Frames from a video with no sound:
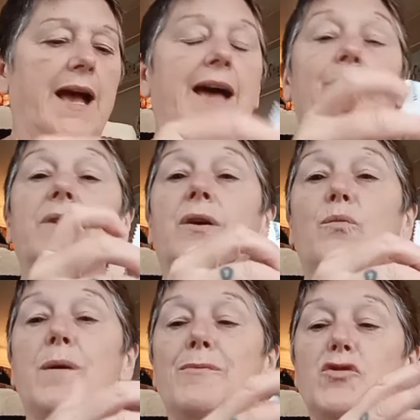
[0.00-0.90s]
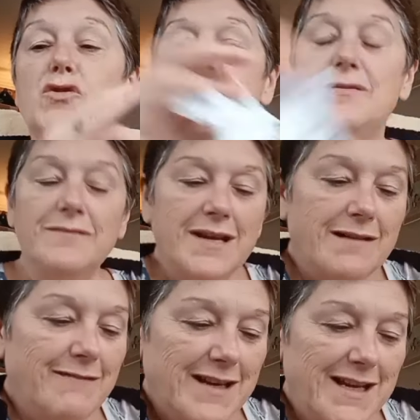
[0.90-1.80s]
And we've got one more. We've
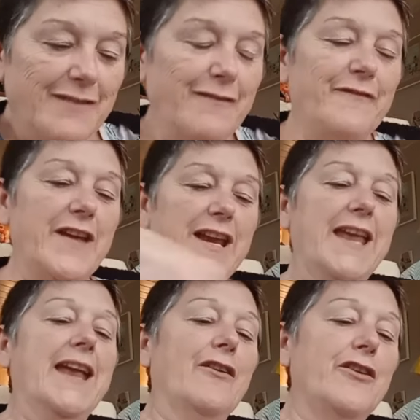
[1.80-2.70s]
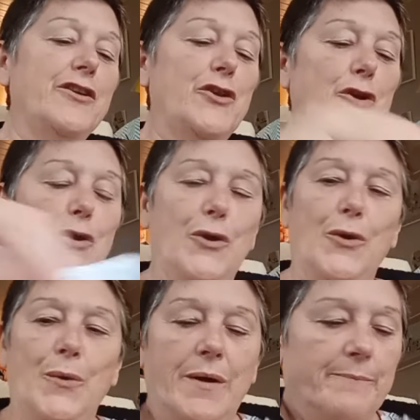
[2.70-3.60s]
got one little thing here to do.